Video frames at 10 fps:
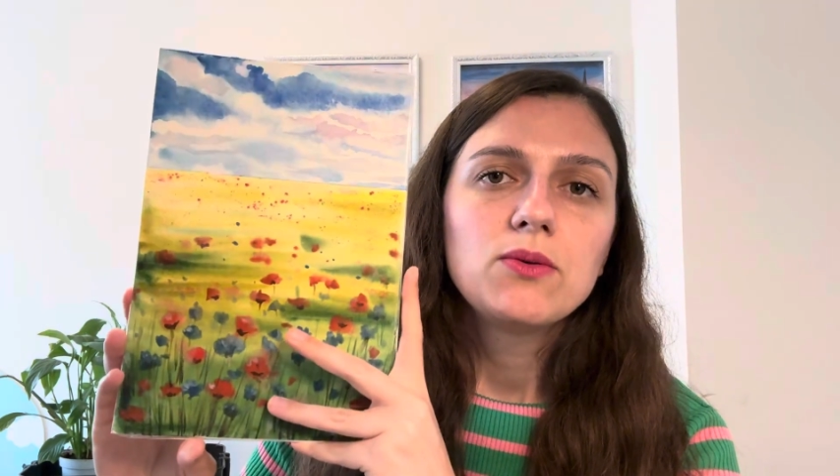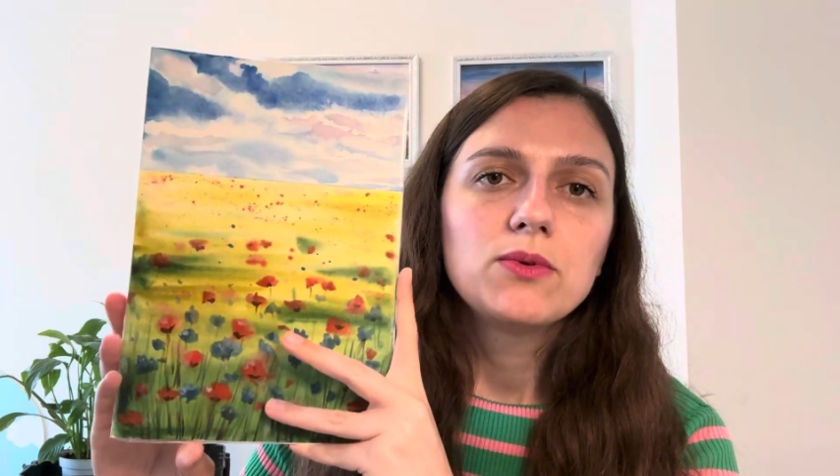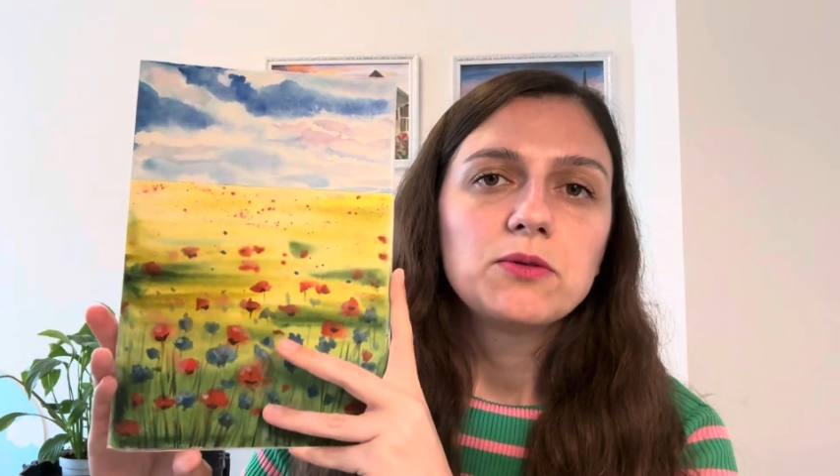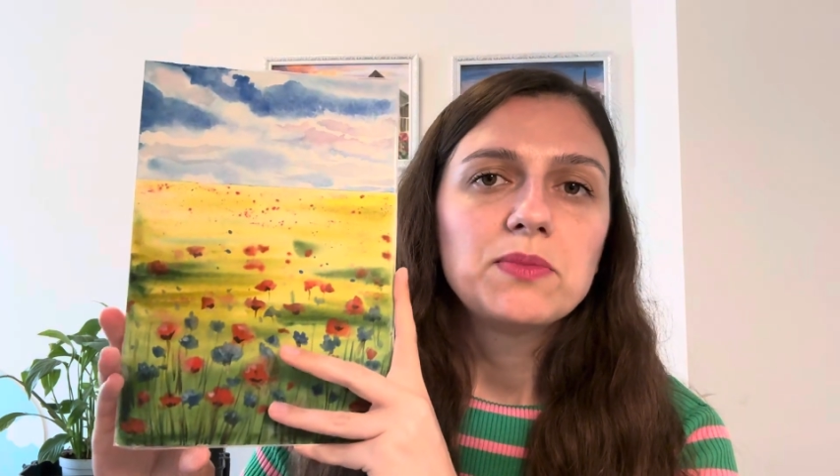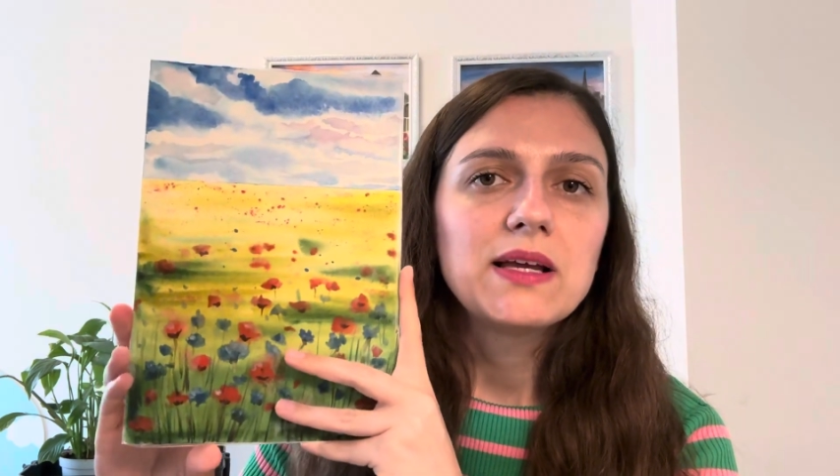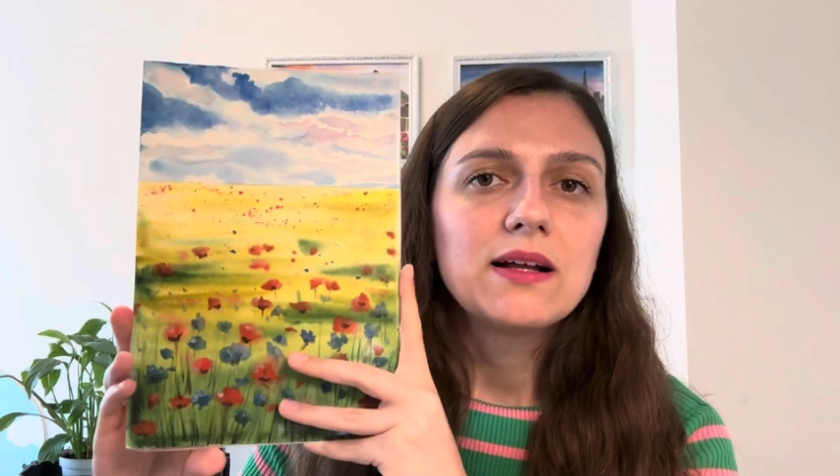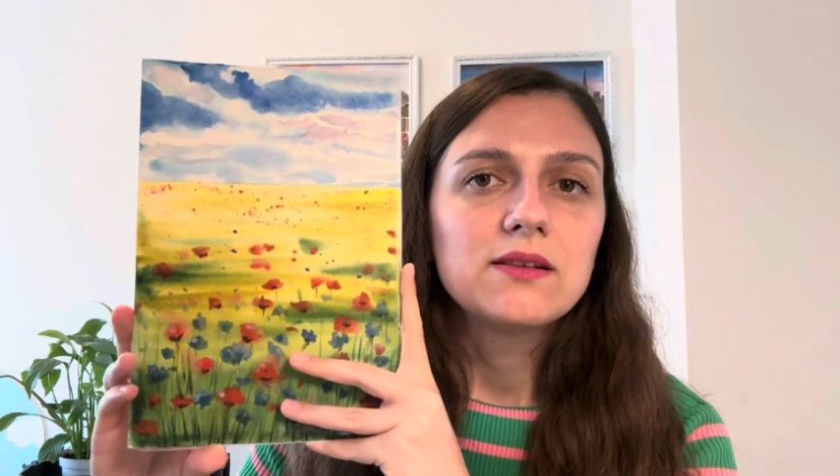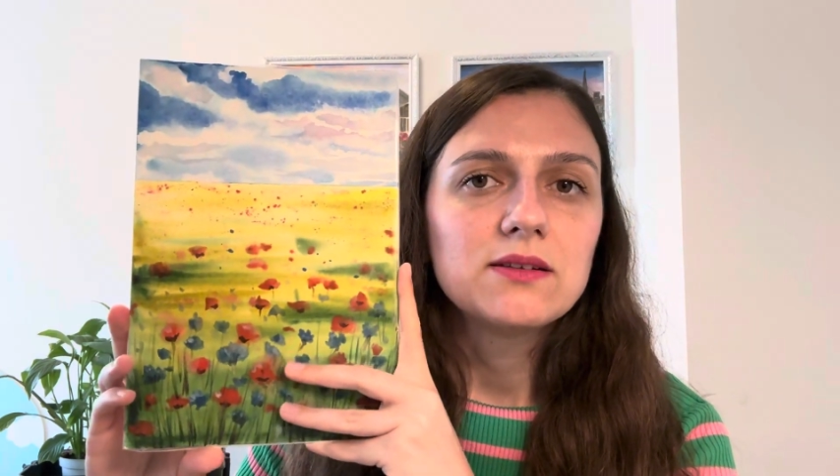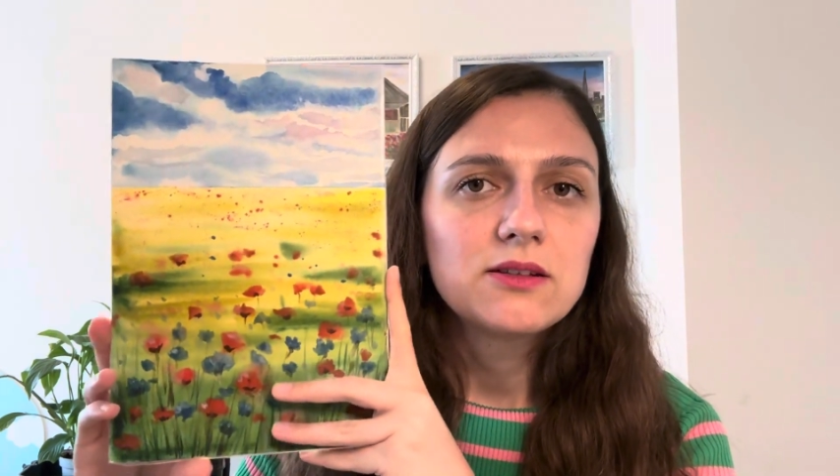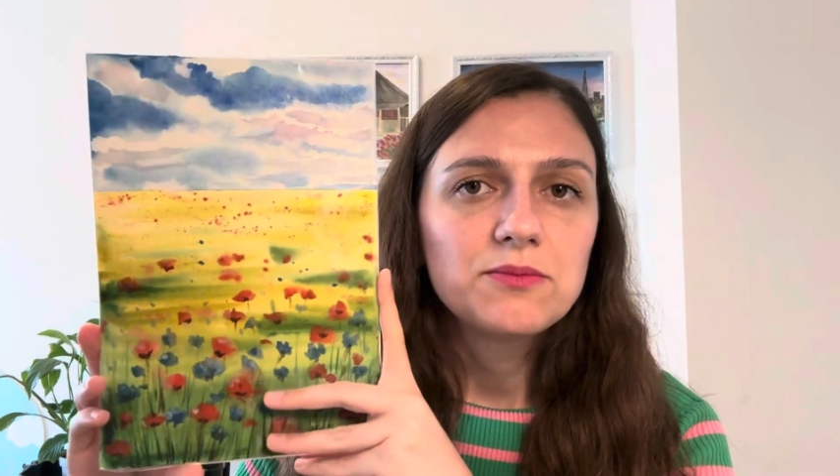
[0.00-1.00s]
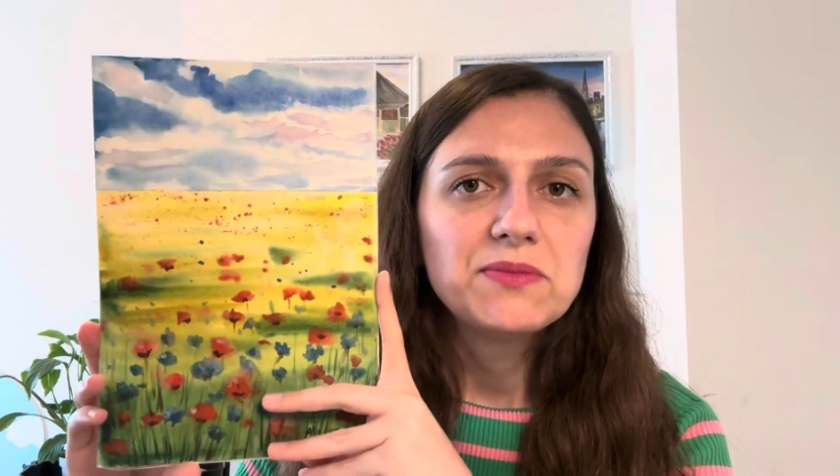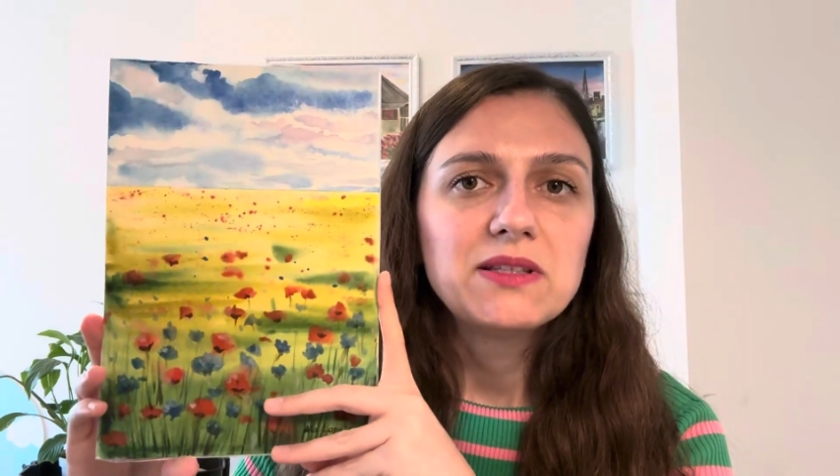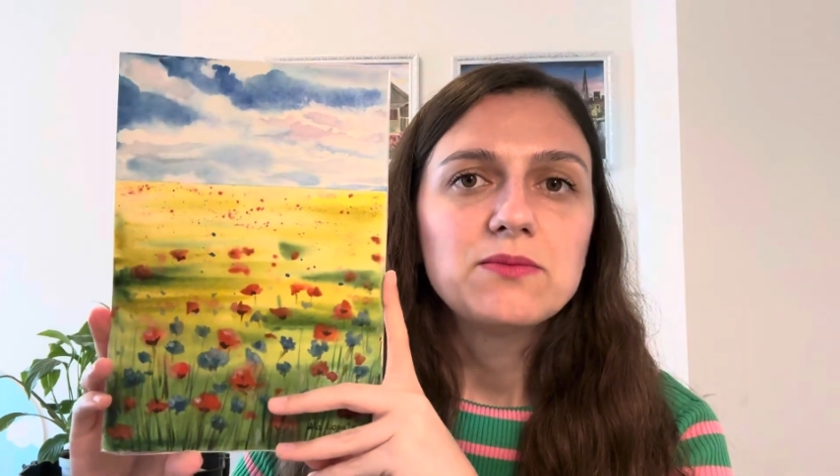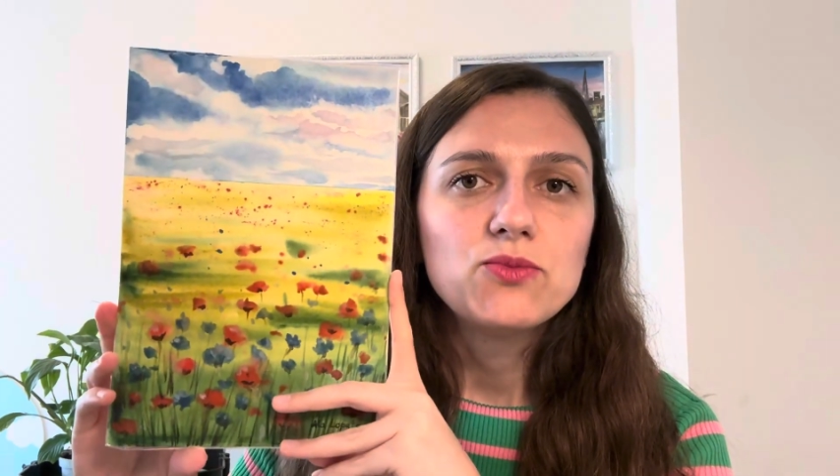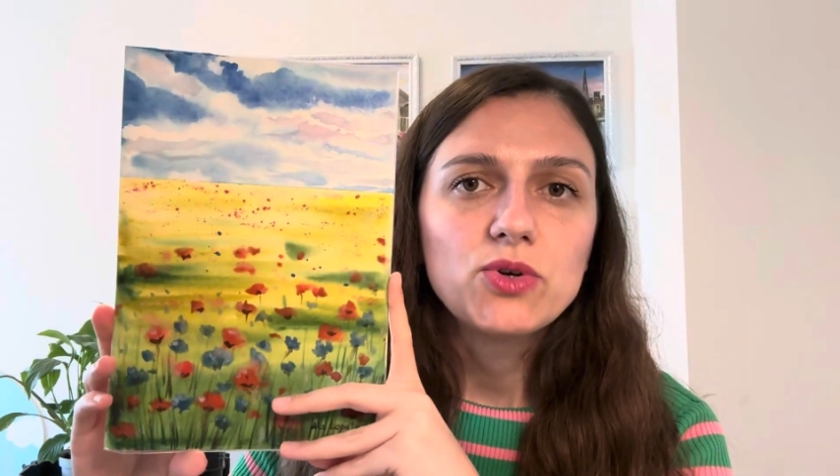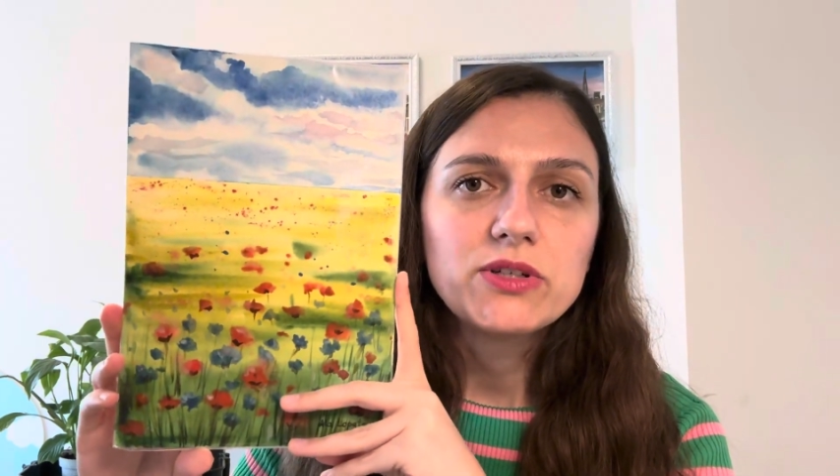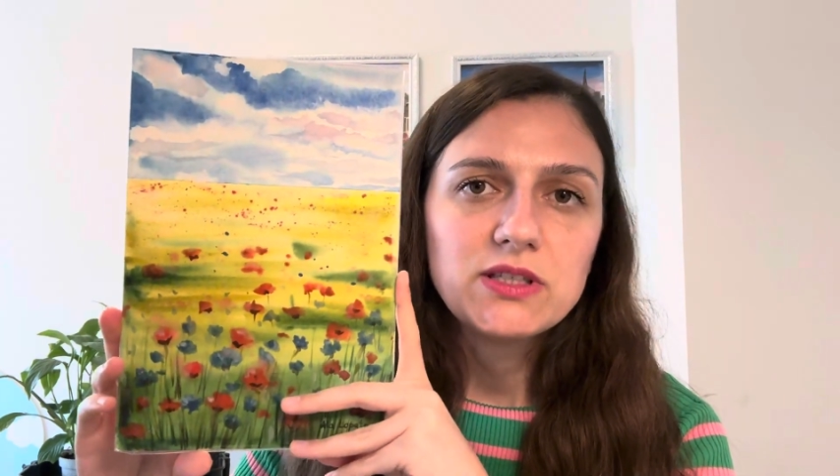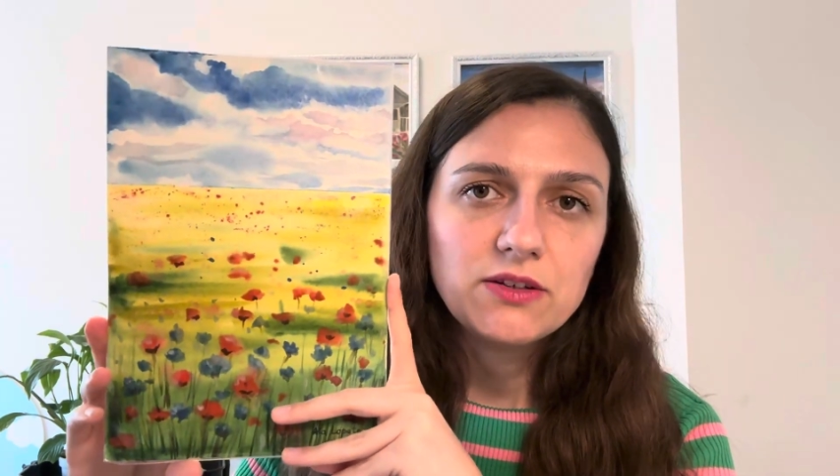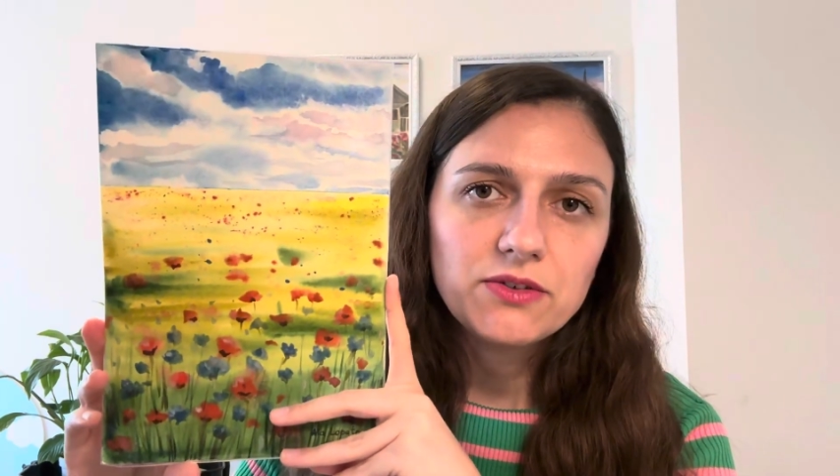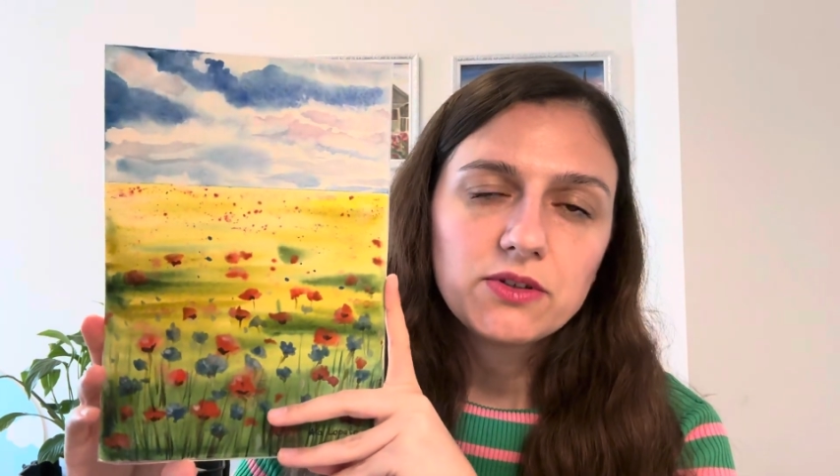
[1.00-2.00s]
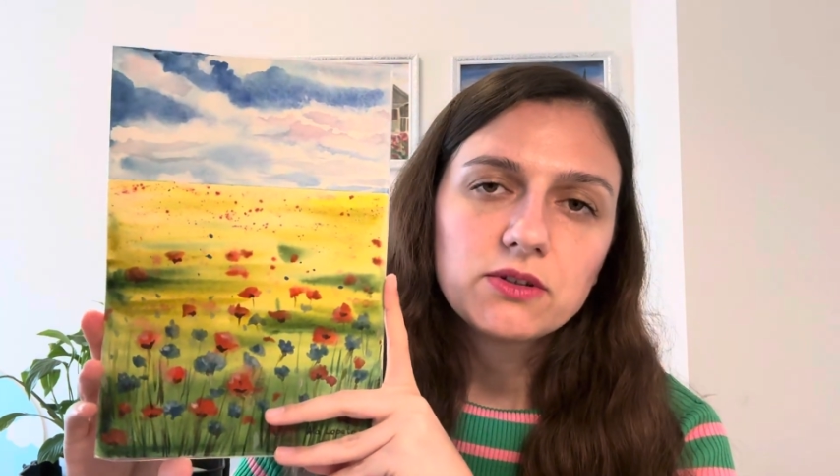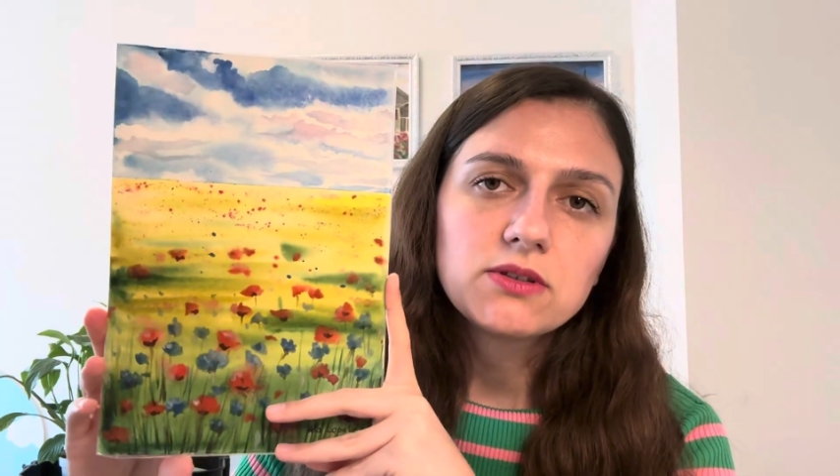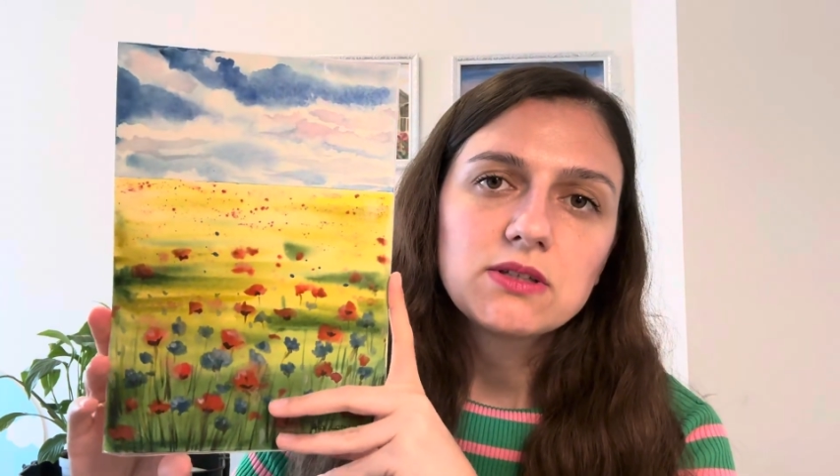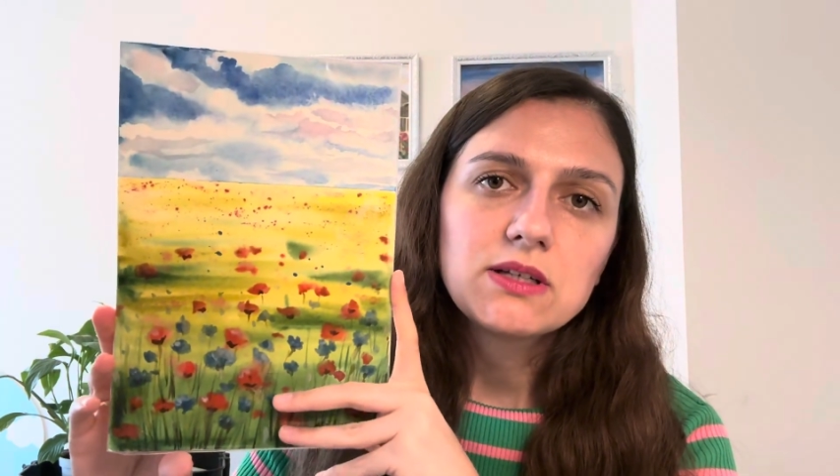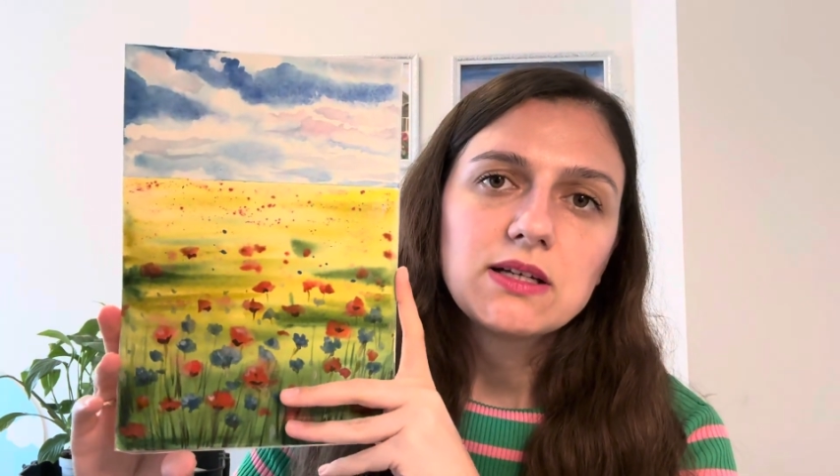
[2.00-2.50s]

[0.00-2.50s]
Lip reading: will be a little bit more difficult,